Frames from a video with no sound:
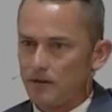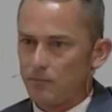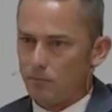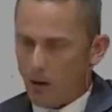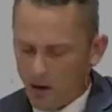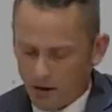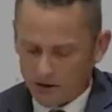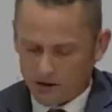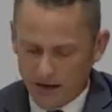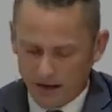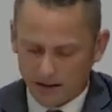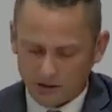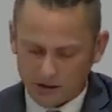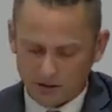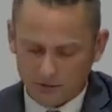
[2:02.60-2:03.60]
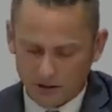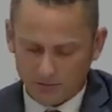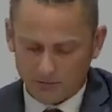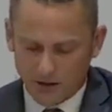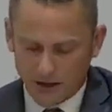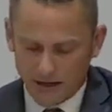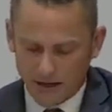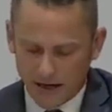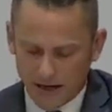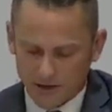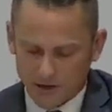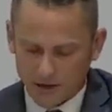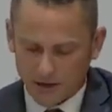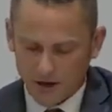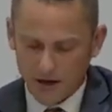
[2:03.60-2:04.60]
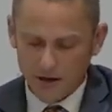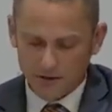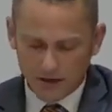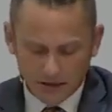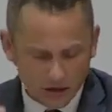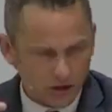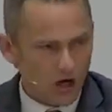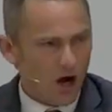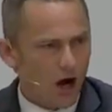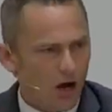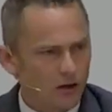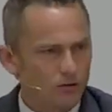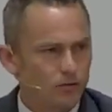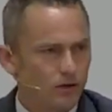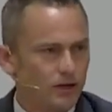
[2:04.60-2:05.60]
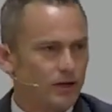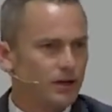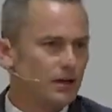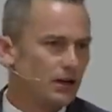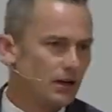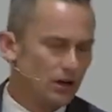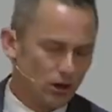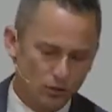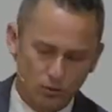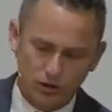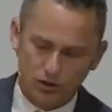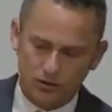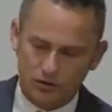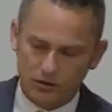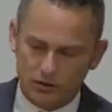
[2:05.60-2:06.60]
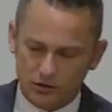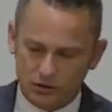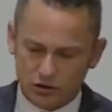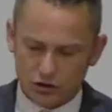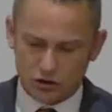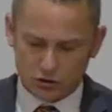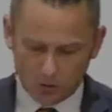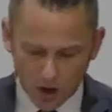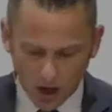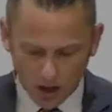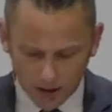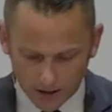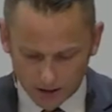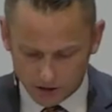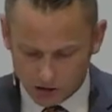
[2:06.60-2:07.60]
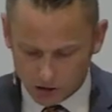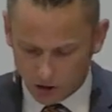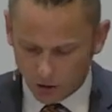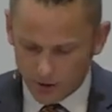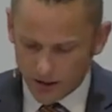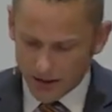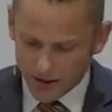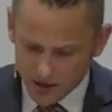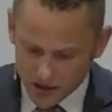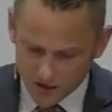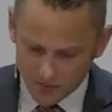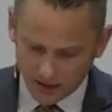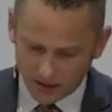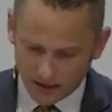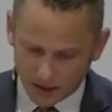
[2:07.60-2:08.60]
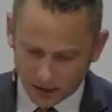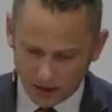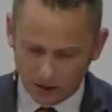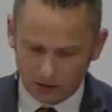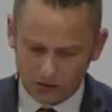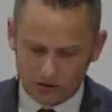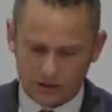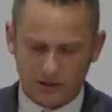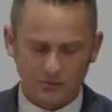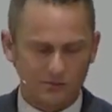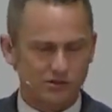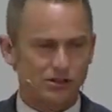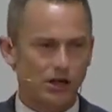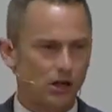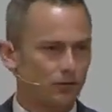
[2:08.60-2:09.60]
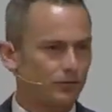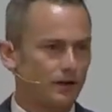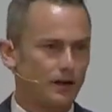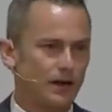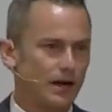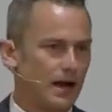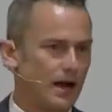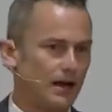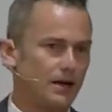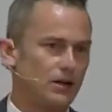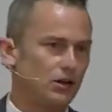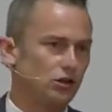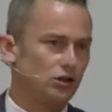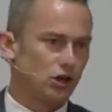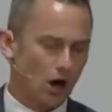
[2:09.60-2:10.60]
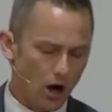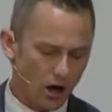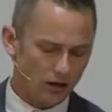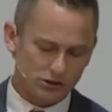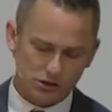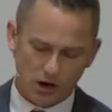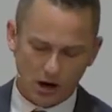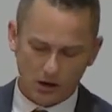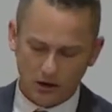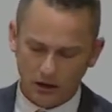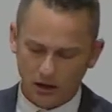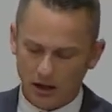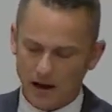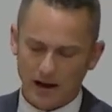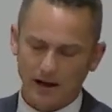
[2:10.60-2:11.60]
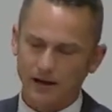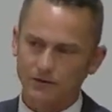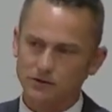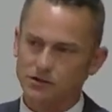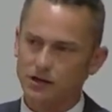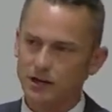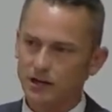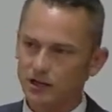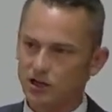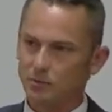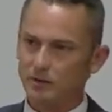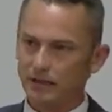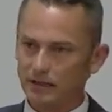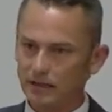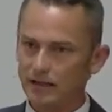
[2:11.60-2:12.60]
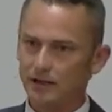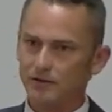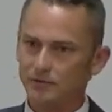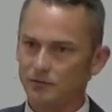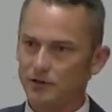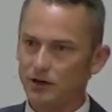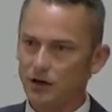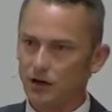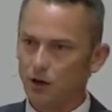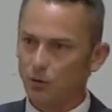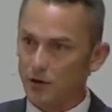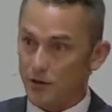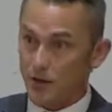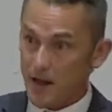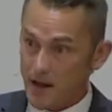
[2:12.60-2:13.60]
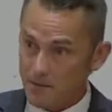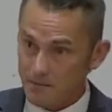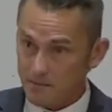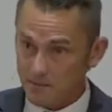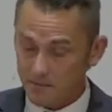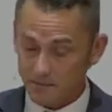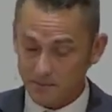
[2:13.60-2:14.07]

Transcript: partakers of the divine nature, that God would draw us so intimately close to Himself and cause our lives to be lived with Him.